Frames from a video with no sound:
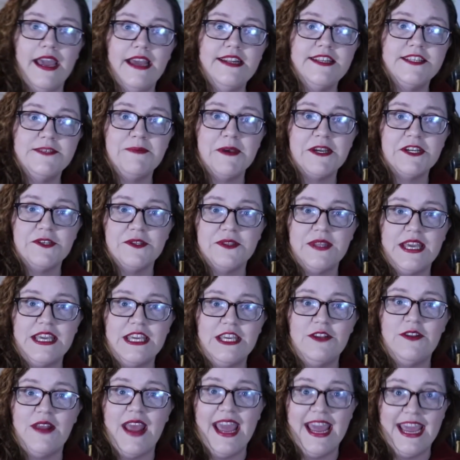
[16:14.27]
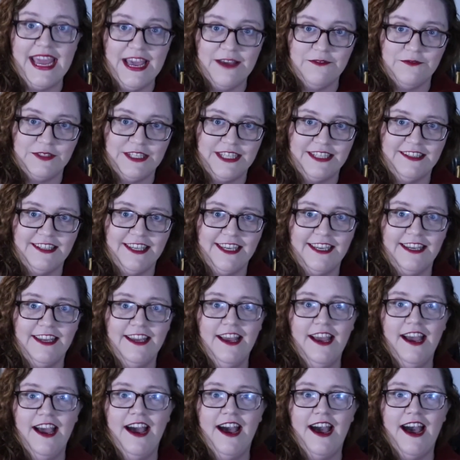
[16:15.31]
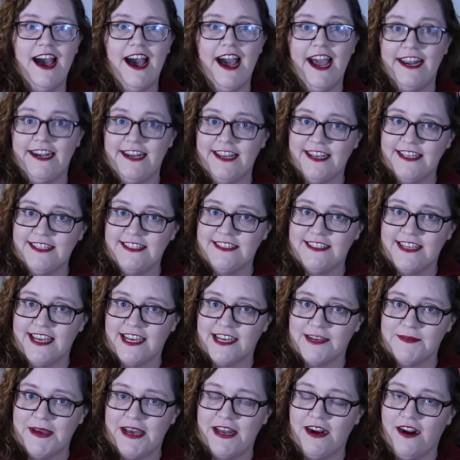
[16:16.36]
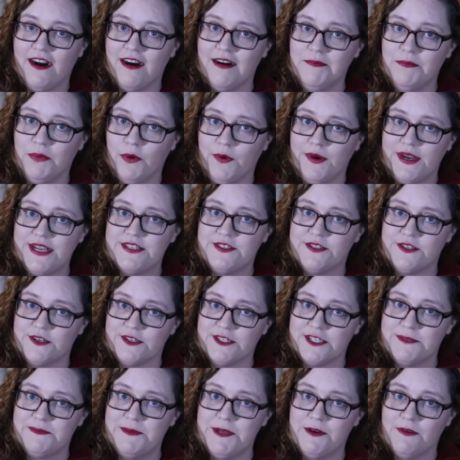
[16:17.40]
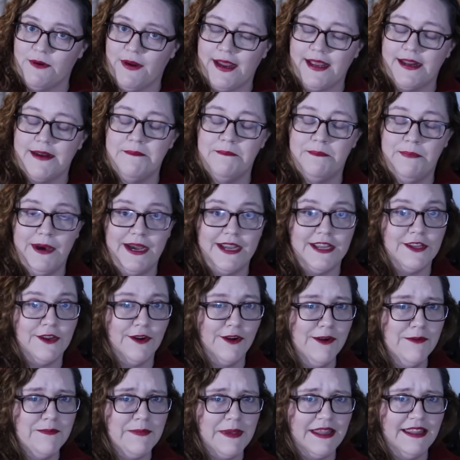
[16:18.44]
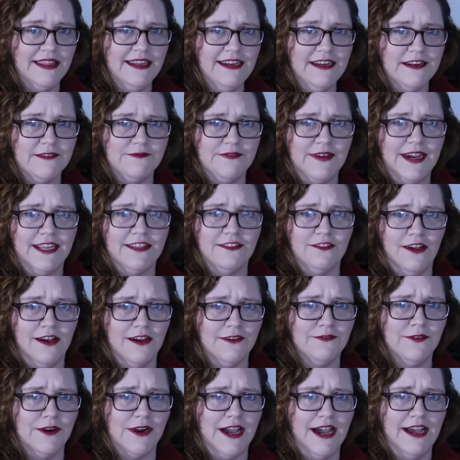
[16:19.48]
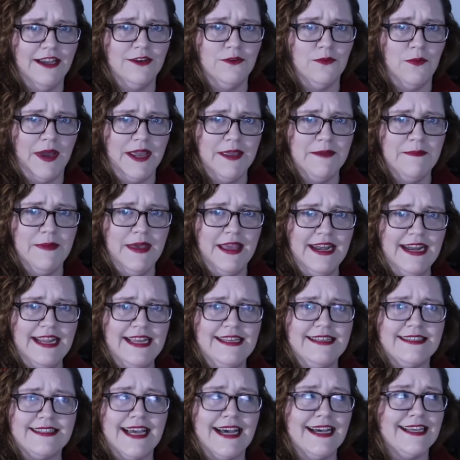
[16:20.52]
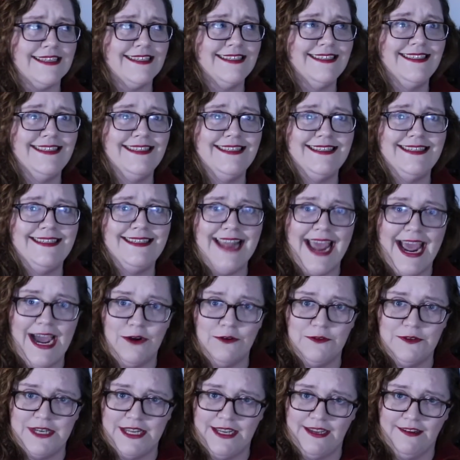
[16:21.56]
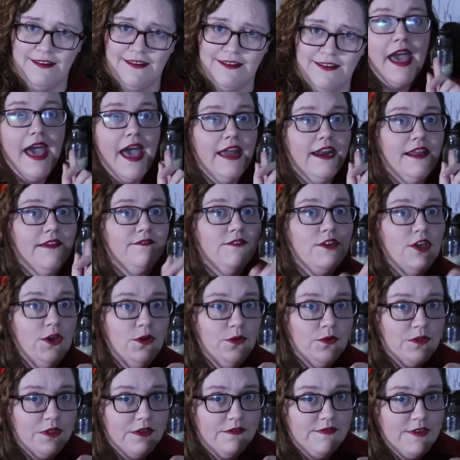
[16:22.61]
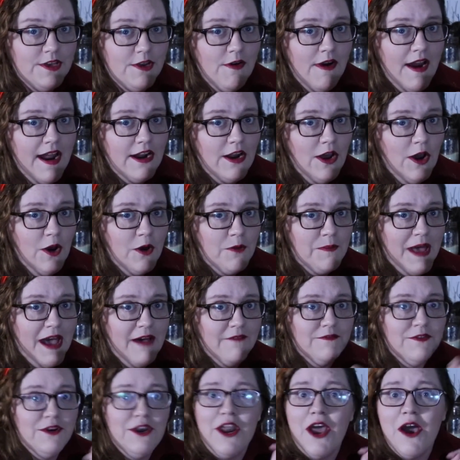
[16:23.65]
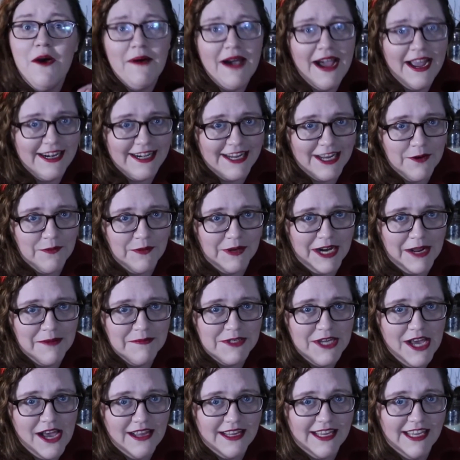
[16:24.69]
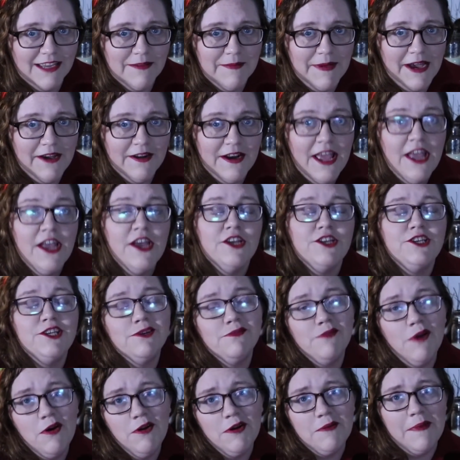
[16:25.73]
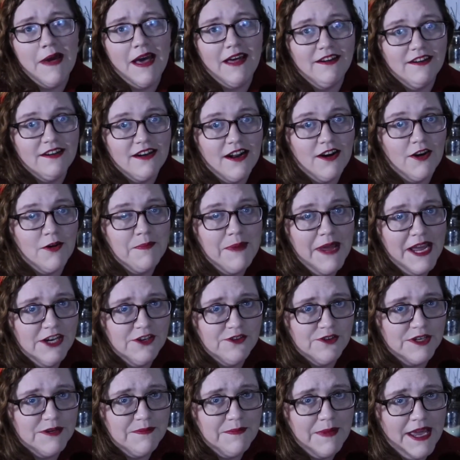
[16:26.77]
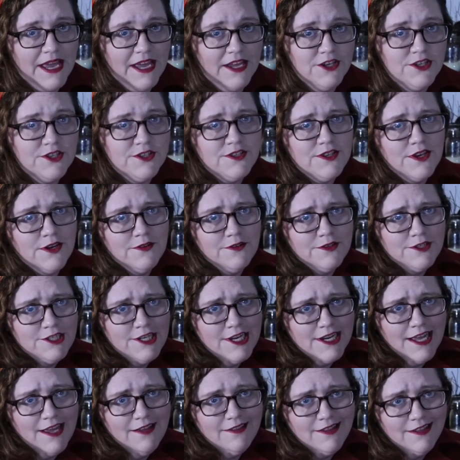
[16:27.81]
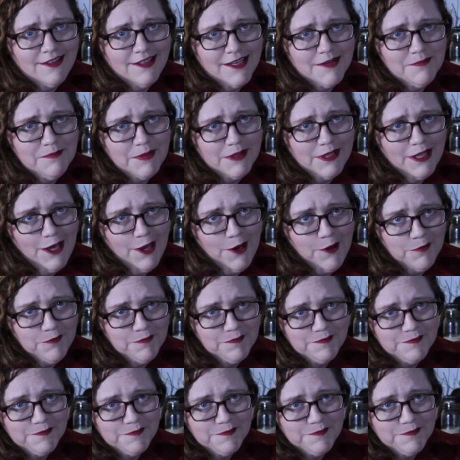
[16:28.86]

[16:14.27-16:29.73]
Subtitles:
And a special thank you to AF Lindley. I didn't get to talk about our boy, Sturgis B. Rand, but your ability to find long forgotten white men is astounding. And if you, the viewer at home, have no idea what I'm talking about, she wrote about it on her Patreon page, so check out the link below.